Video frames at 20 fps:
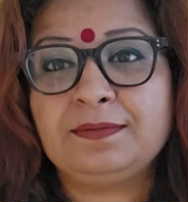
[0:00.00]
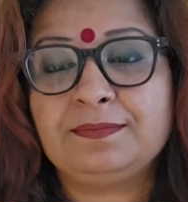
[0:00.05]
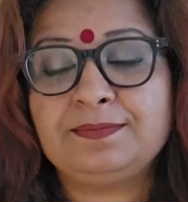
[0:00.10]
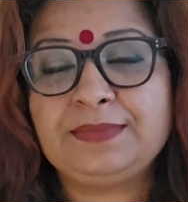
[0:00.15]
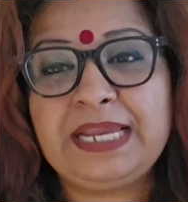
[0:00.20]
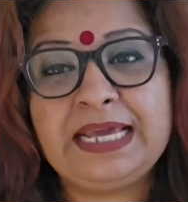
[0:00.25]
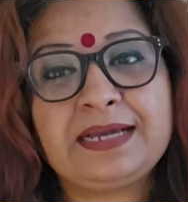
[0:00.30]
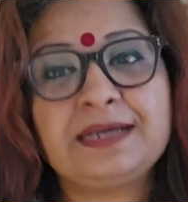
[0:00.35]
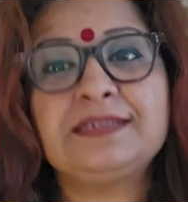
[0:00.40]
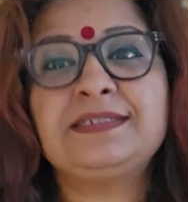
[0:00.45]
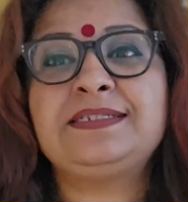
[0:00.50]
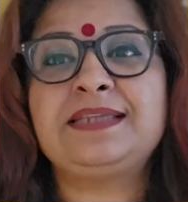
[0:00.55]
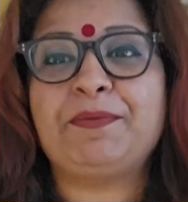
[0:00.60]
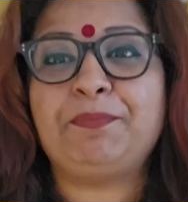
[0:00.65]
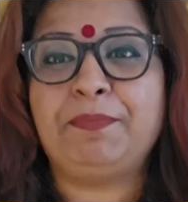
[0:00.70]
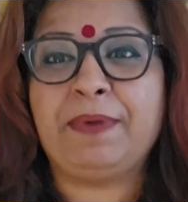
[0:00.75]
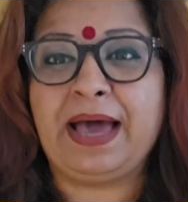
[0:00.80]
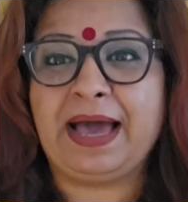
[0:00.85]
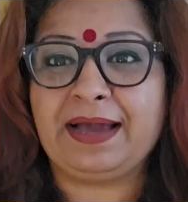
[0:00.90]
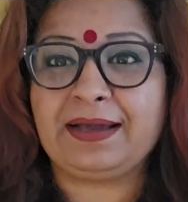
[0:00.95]
Take a step
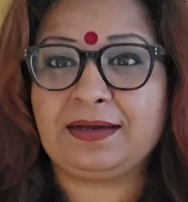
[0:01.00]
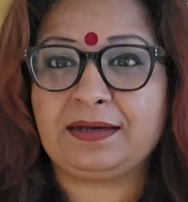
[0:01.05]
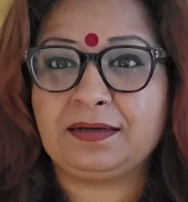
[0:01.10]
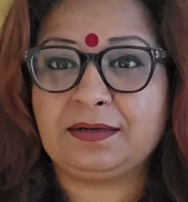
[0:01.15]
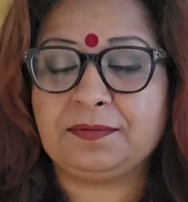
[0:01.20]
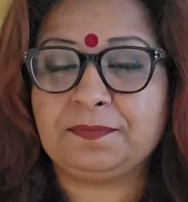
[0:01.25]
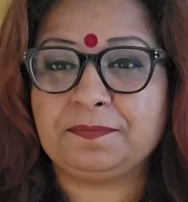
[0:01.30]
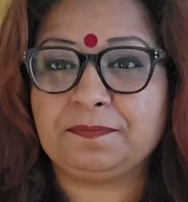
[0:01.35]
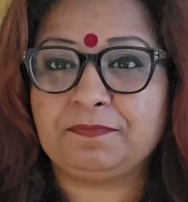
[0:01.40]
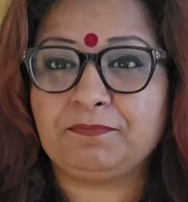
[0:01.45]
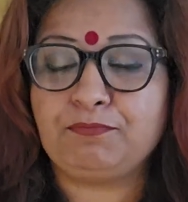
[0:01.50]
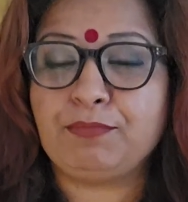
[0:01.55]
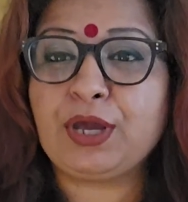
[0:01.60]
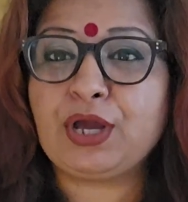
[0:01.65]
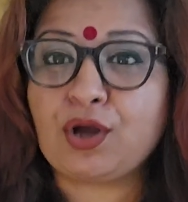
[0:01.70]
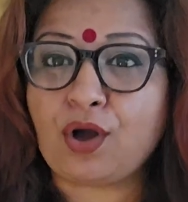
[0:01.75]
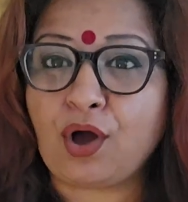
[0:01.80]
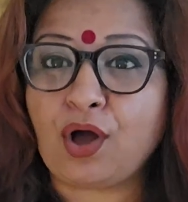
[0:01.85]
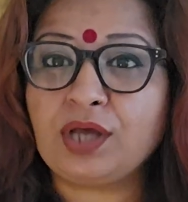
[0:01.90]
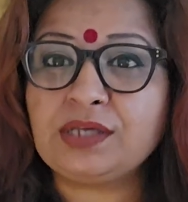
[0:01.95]
back,
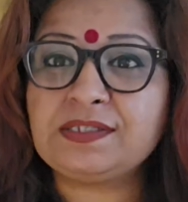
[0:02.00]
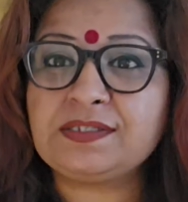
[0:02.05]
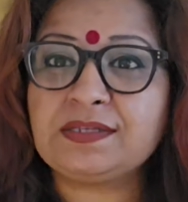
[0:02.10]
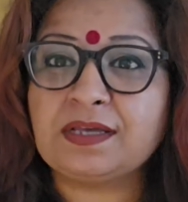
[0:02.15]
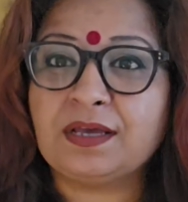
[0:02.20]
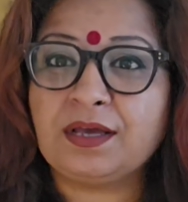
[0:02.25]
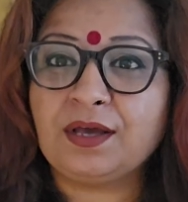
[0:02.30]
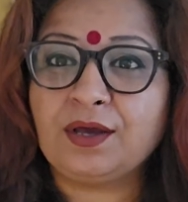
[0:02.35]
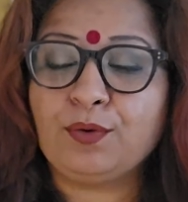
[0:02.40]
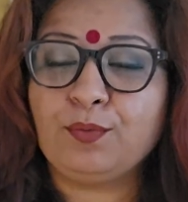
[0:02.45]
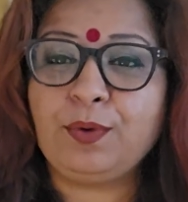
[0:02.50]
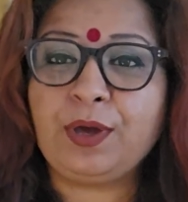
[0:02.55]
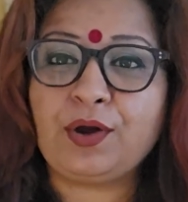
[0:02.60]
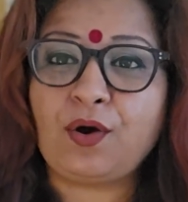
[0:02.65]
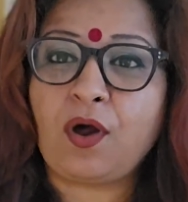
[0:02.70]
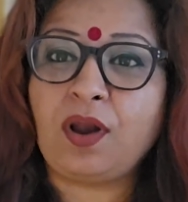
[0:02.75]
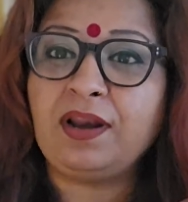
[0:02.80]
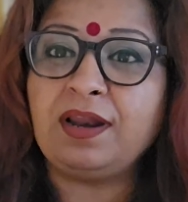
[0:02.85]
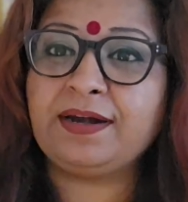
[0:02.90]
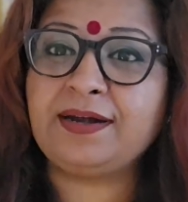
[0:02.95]
because we're
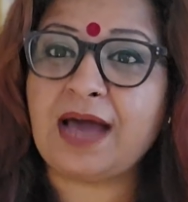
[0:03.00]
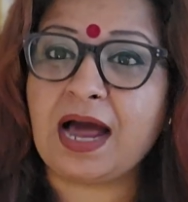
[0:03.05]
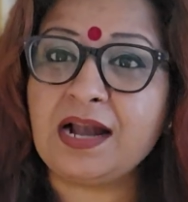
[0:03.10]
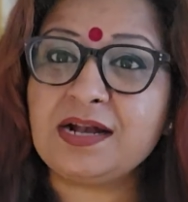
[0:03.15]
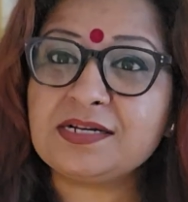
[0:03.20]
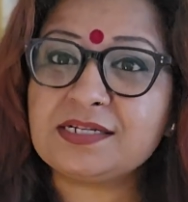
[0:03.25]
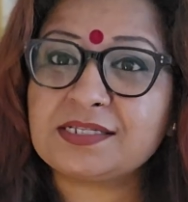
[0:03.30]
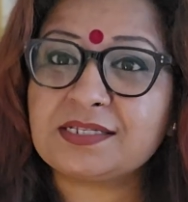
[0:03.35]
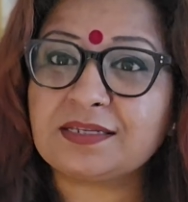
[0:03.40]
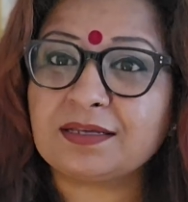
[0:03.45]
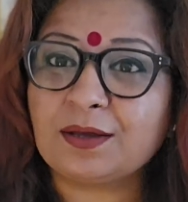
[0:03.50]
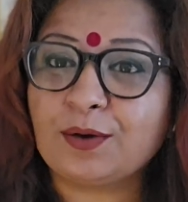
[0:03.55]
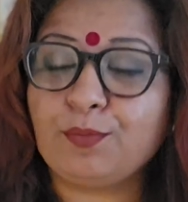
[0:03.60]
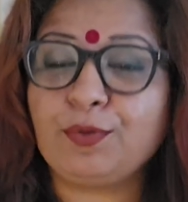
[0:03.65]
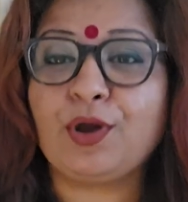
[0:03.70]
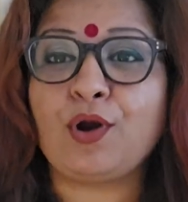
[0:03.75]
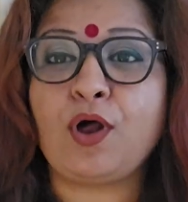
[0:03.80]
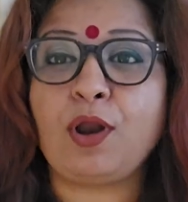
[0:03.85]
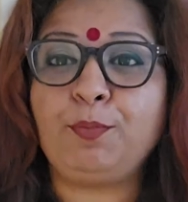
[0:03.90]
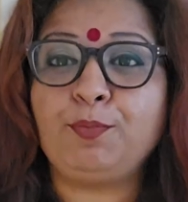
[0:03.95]
all adults.
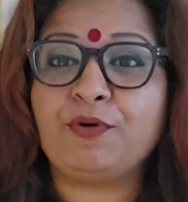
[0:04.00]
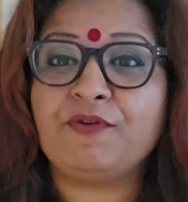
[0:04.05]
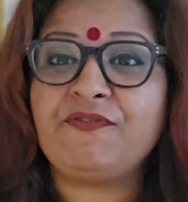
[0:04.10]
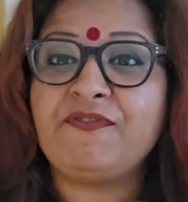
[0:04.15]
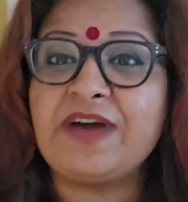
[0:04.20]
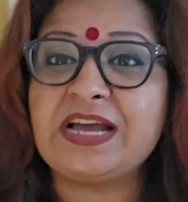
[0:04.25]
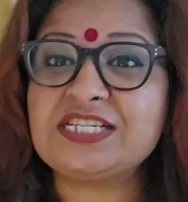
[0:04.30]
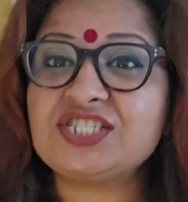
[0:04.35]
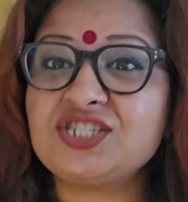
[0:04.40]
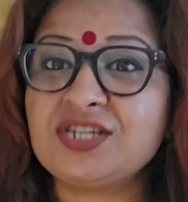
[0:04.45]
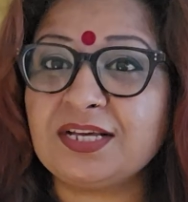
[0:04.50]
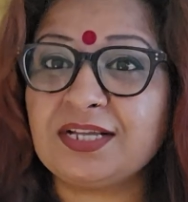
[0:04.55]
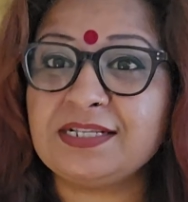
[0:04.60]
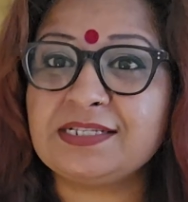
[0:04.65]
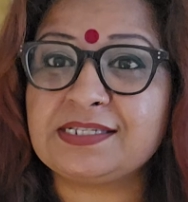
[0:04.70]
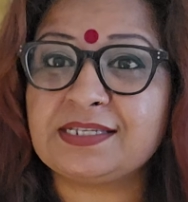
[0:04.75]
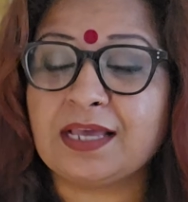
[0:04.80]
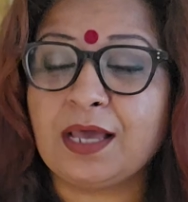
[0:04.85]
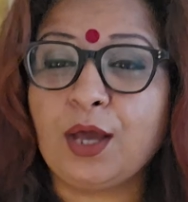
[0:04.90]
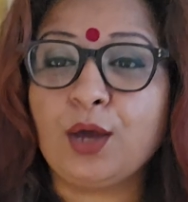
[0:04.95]
We're all
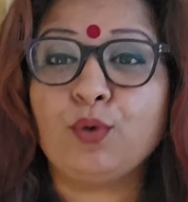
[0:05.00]
professionals.